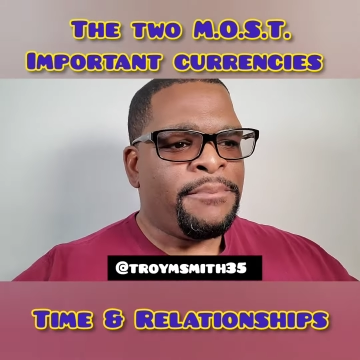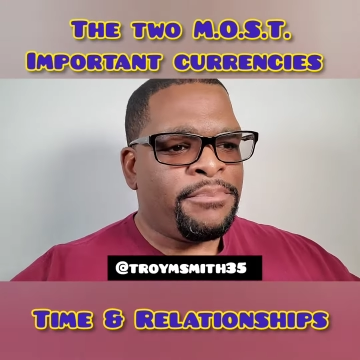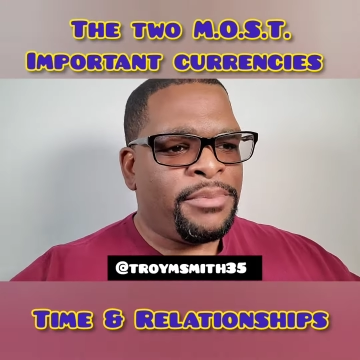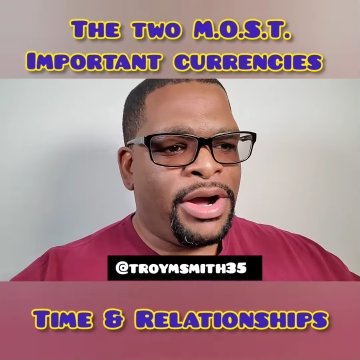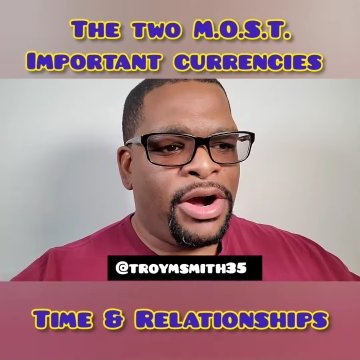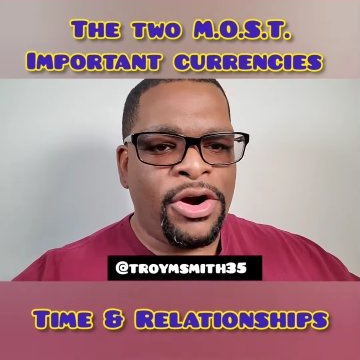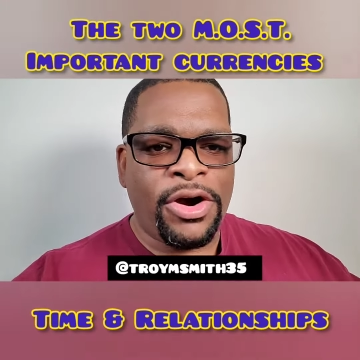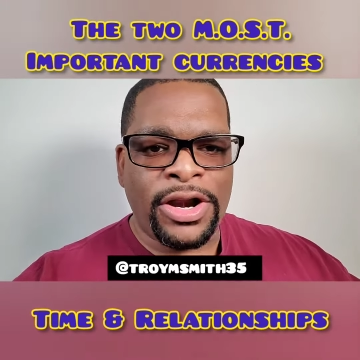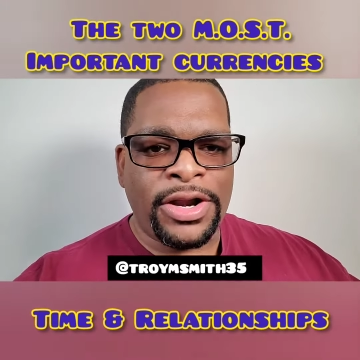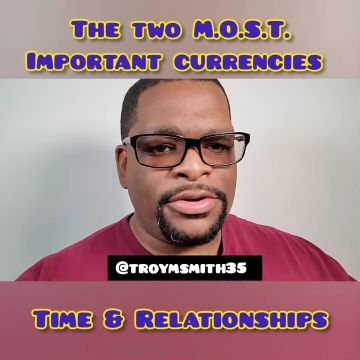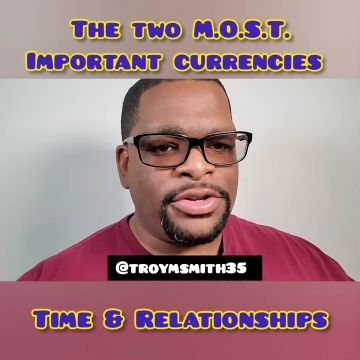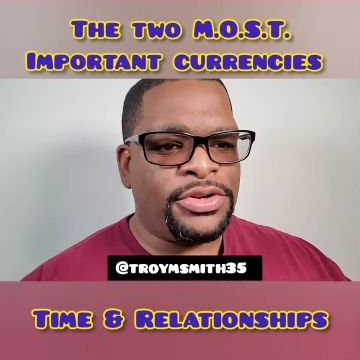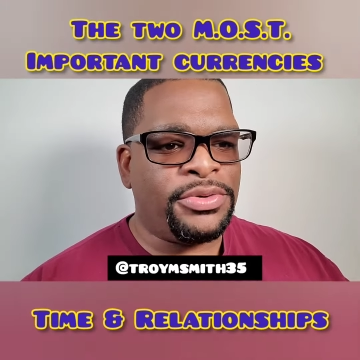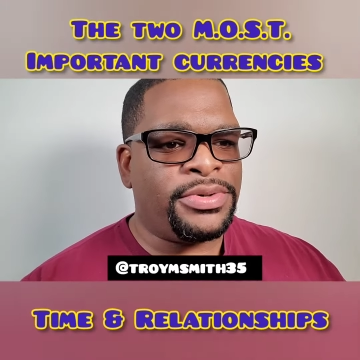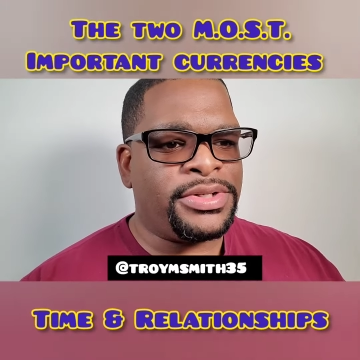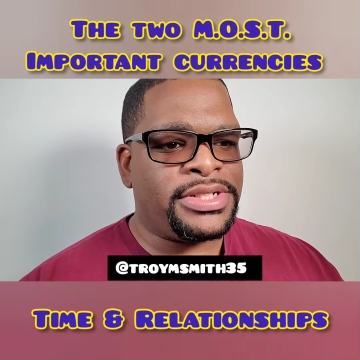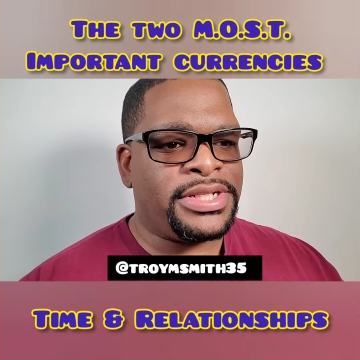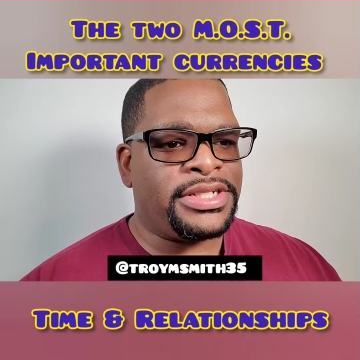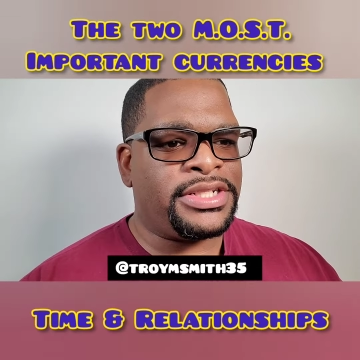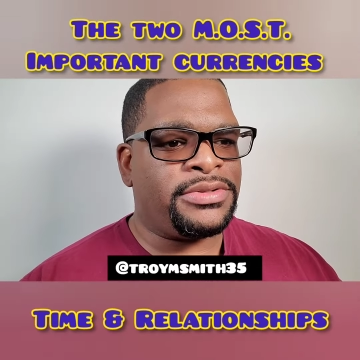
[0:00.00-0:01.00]
or
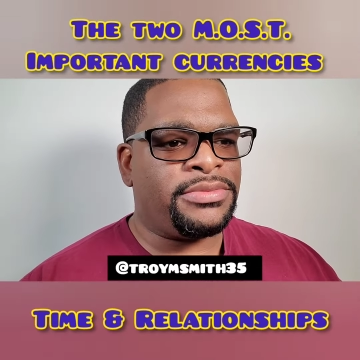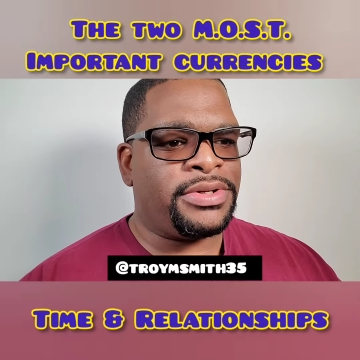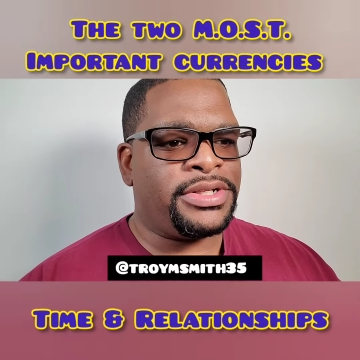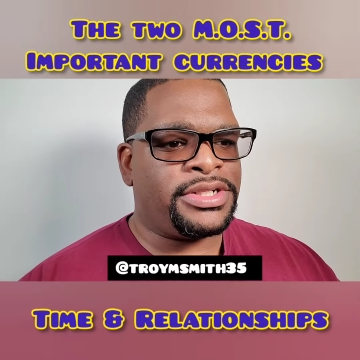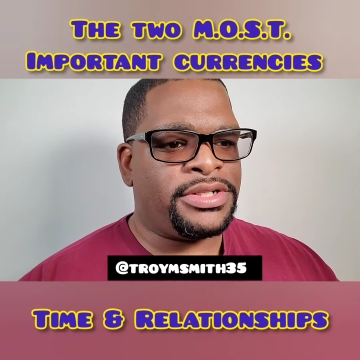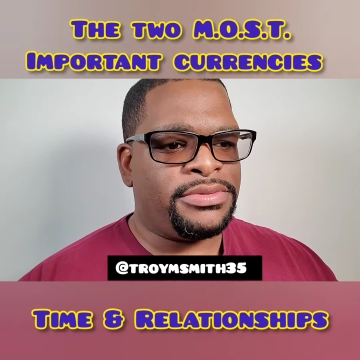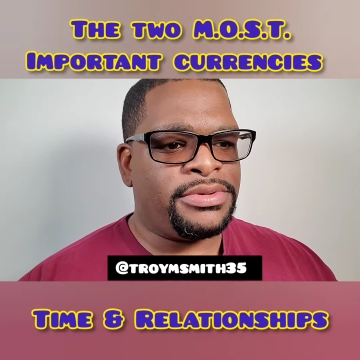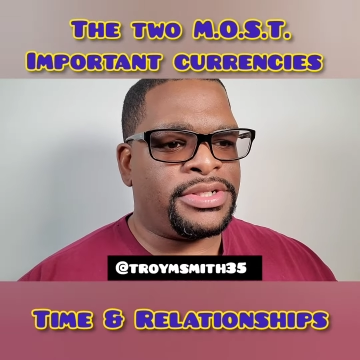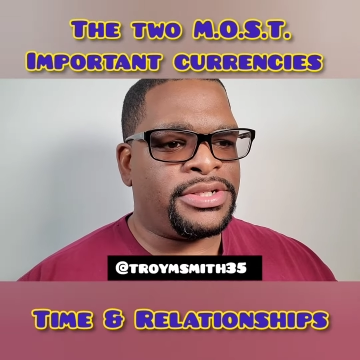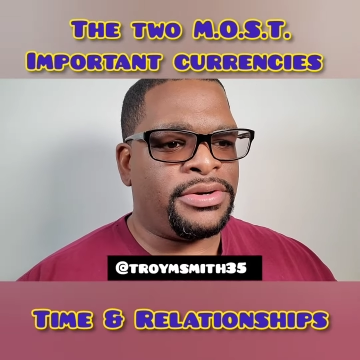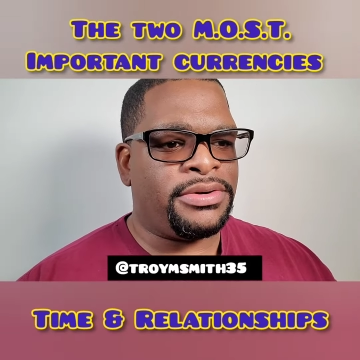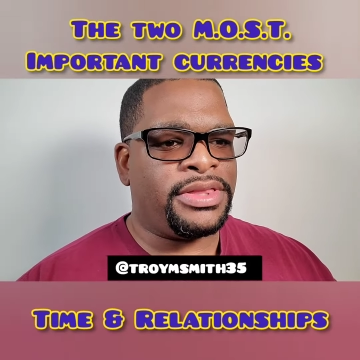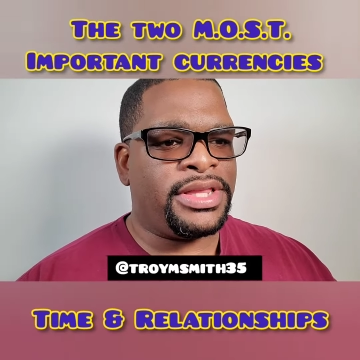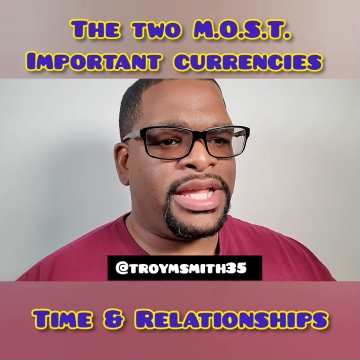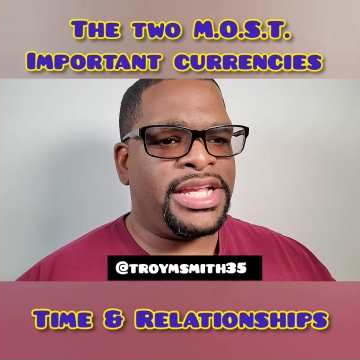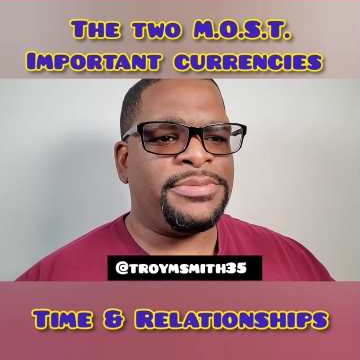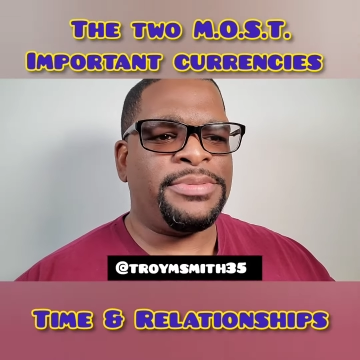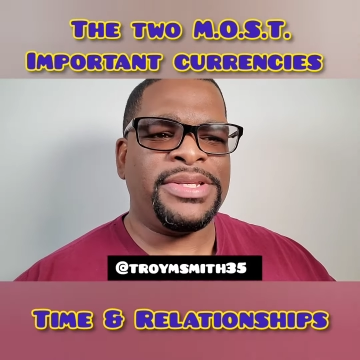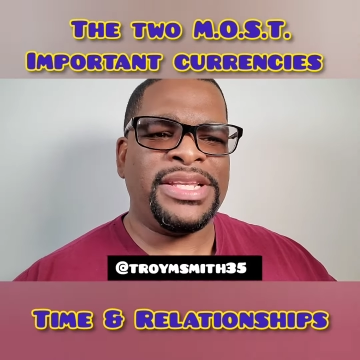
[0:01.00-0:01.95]
doing doing certain things.